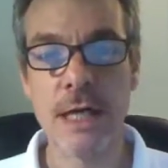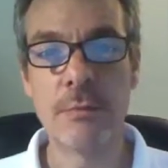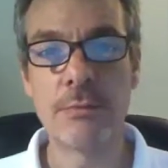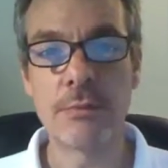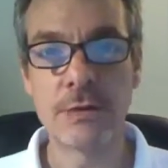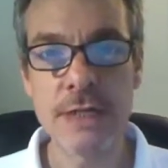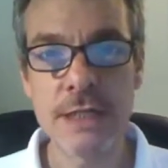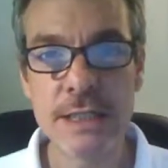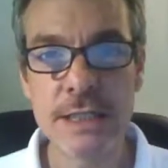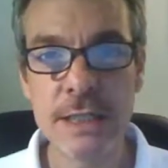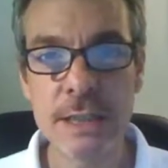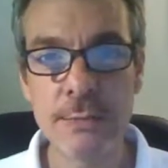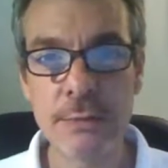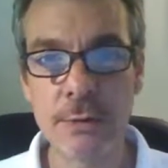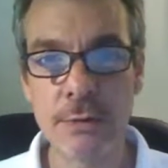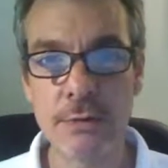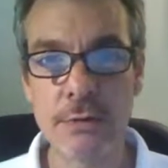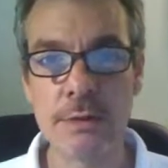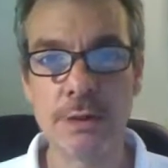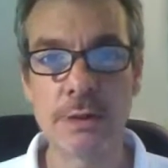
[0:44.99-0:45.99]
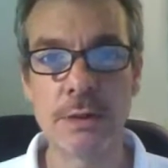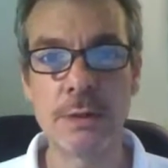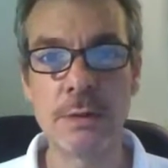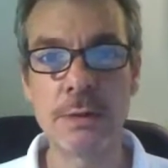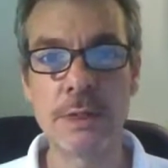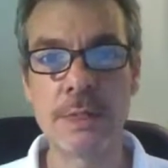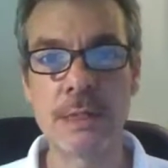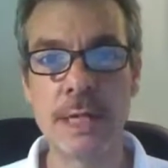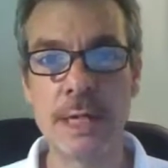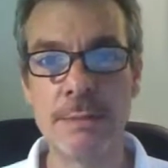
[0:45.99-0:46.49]
principles,
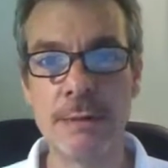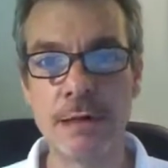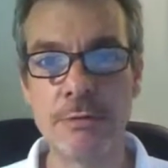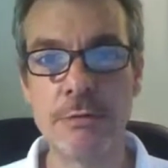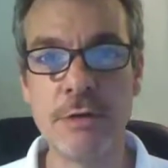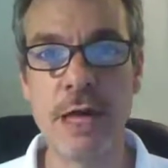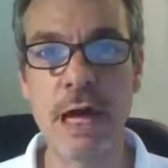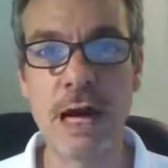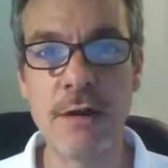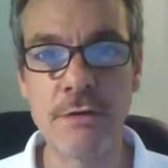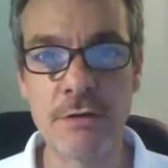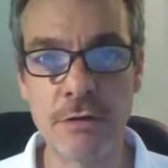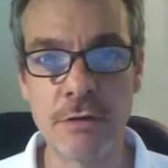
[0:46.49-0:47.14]
concepts that we have